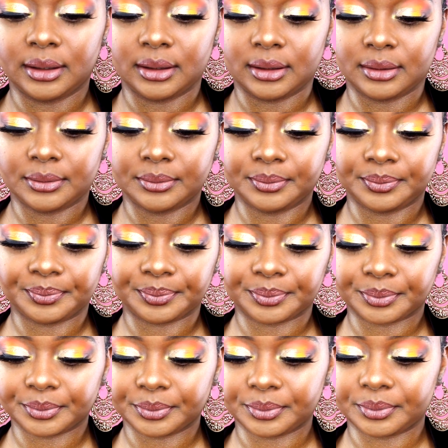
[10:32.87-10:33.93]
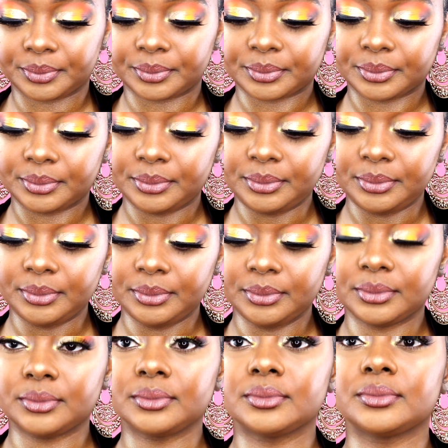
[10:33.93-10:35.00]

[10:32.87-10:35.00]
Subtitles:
No one is speaking in this clip.